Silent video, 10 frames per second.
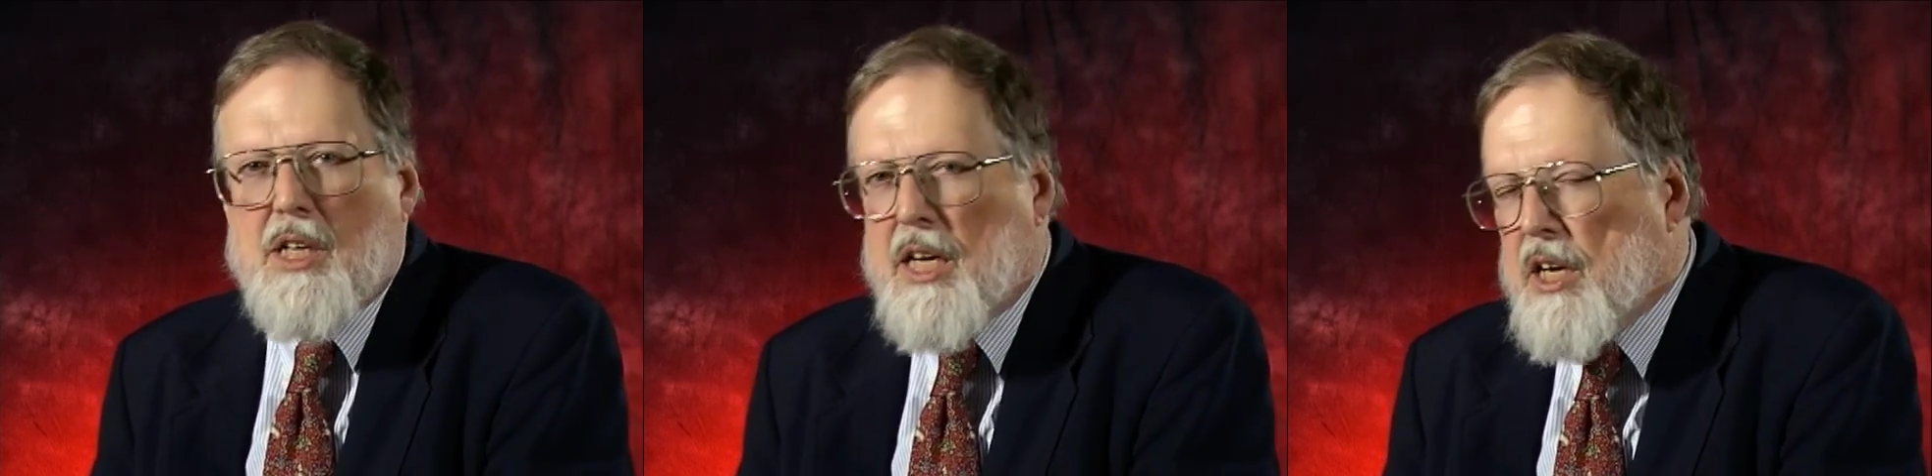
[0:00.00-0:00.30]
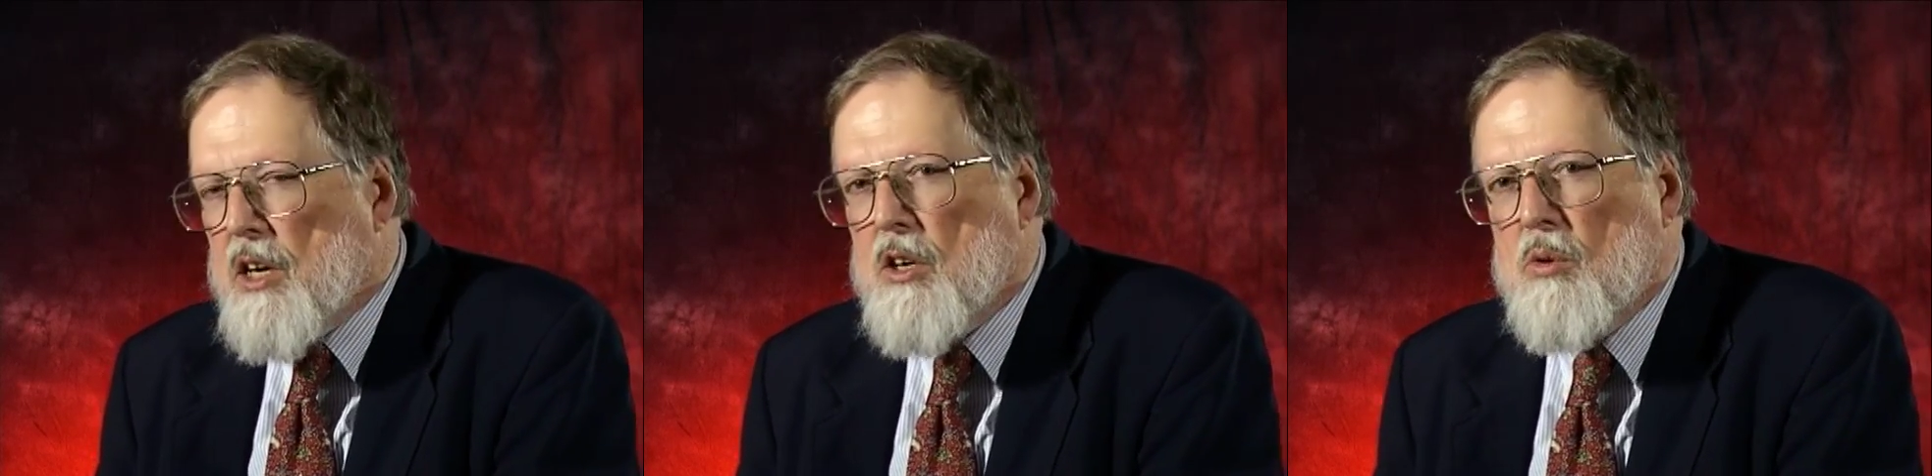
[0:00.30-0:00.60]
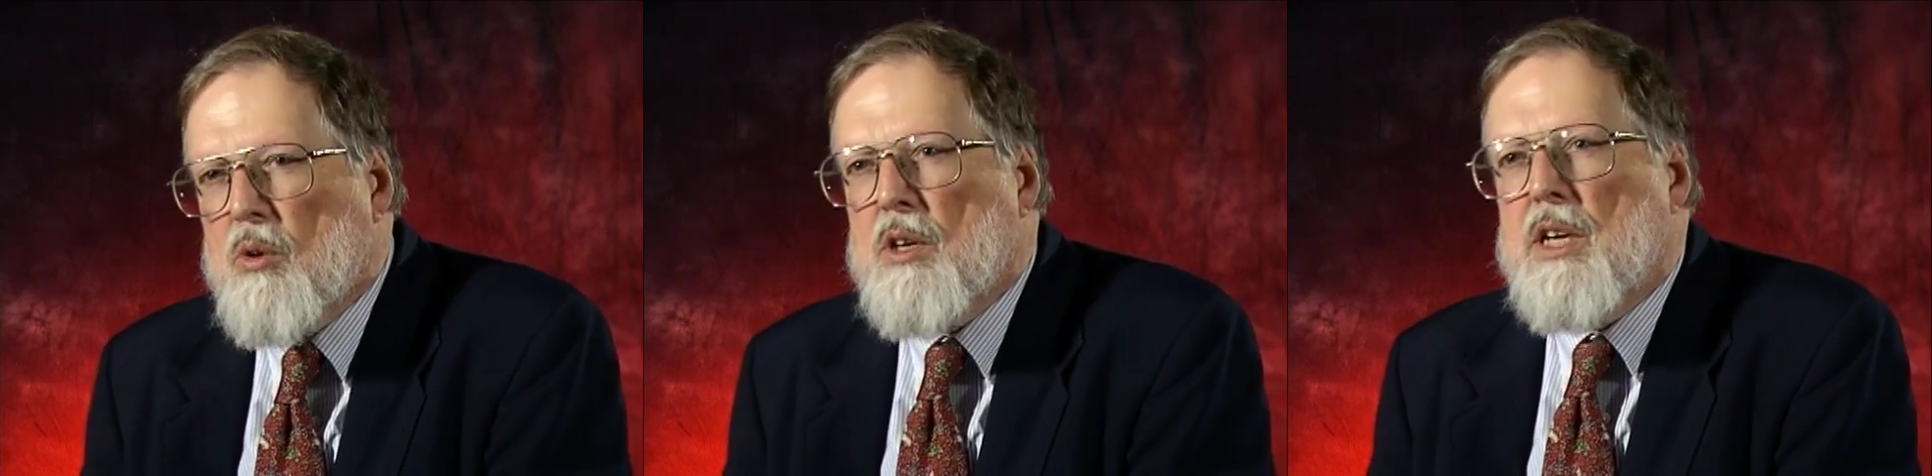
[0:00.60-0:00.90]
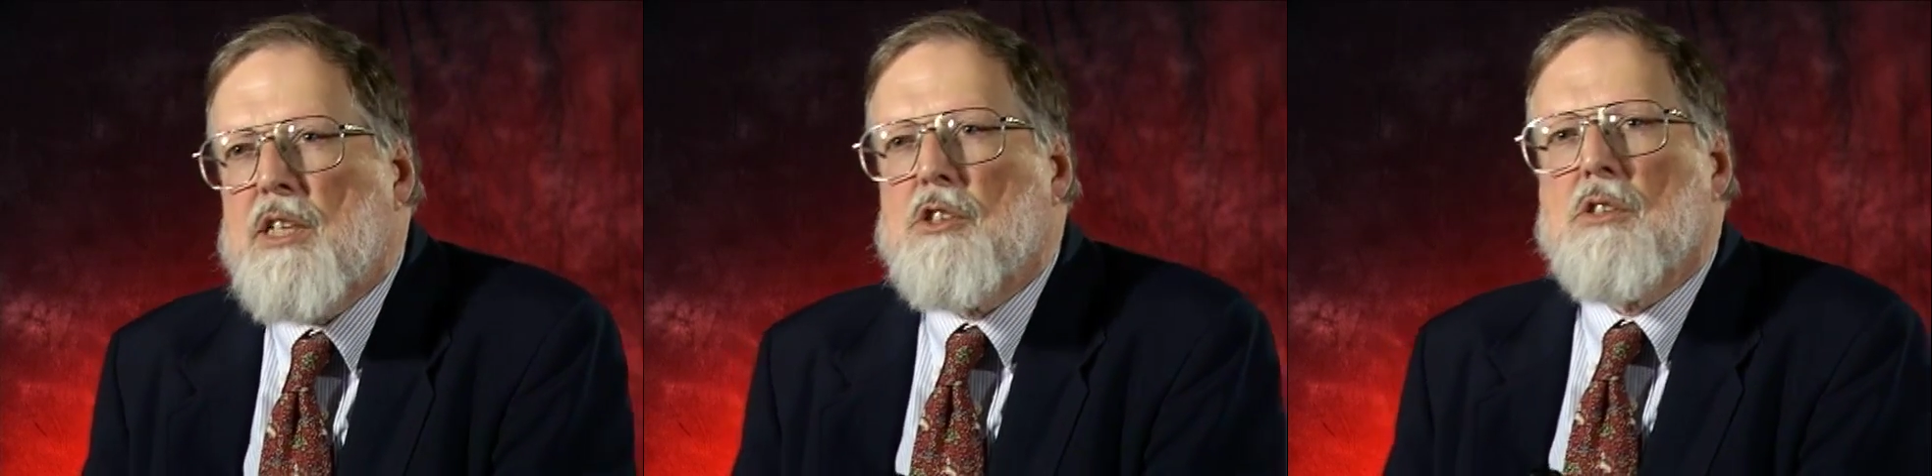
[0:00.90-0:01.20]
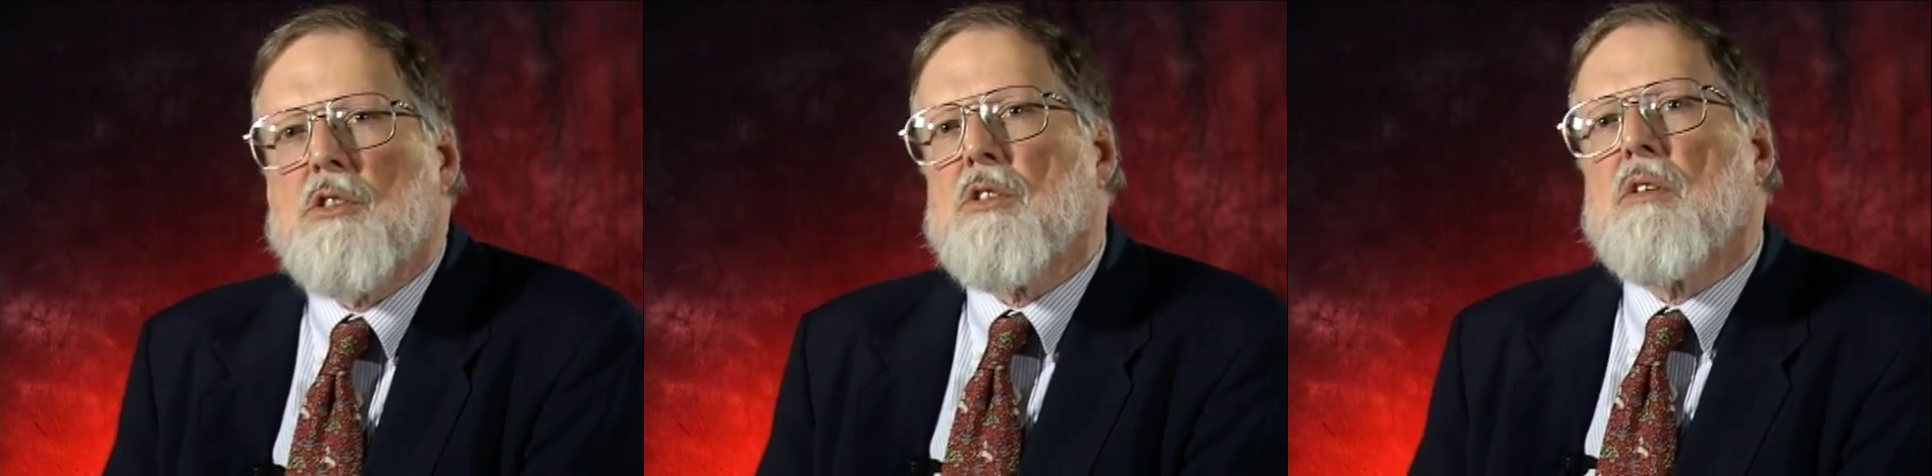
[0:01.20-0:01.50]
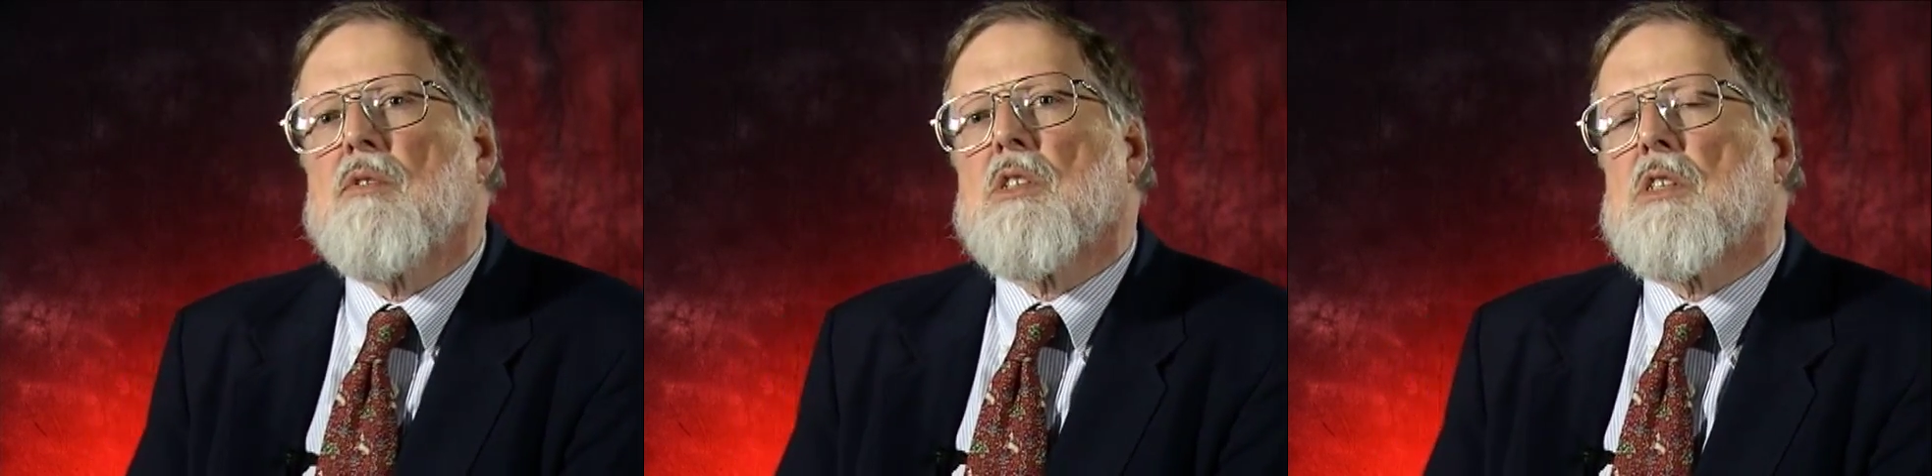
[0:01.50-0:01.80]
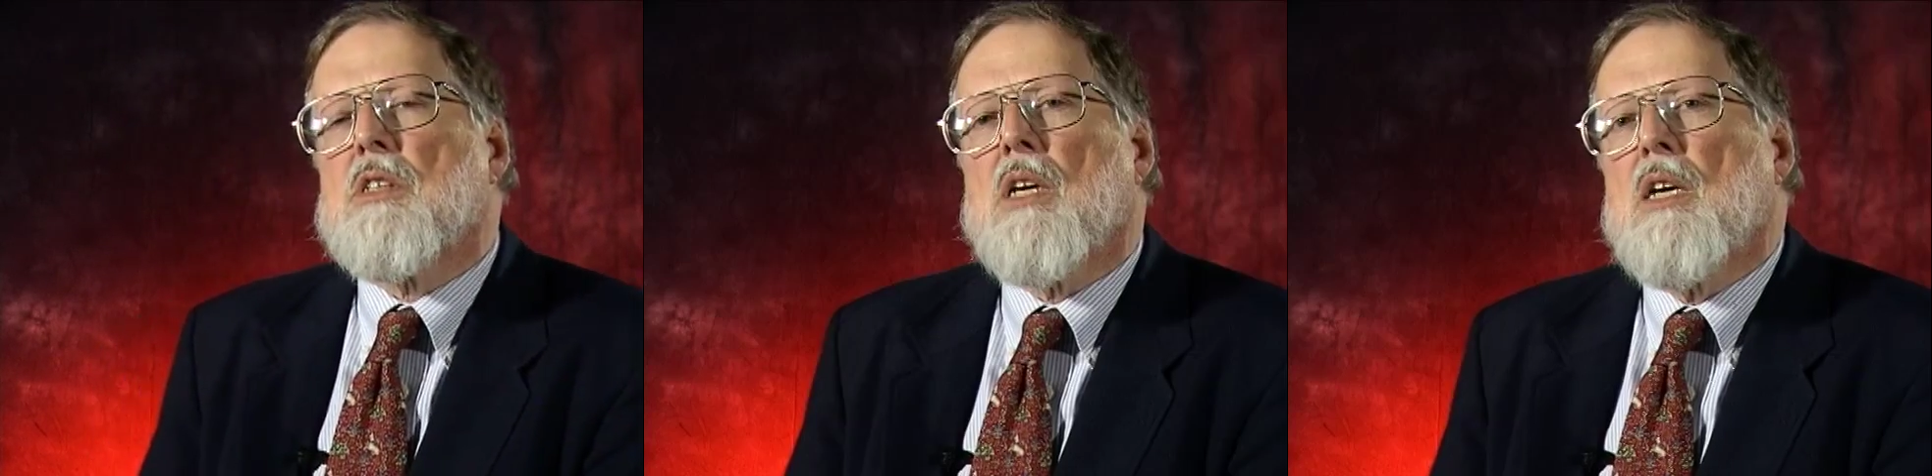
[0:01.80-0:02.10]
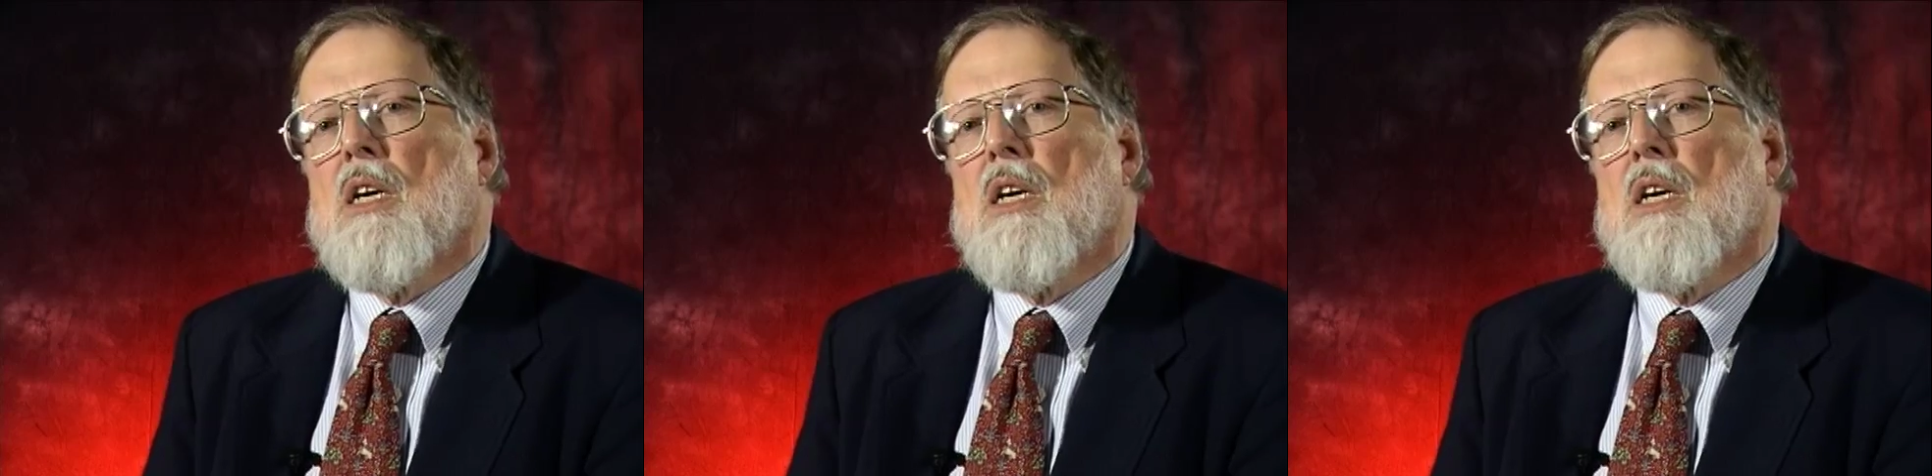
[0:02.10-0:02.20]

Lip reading: care coordination services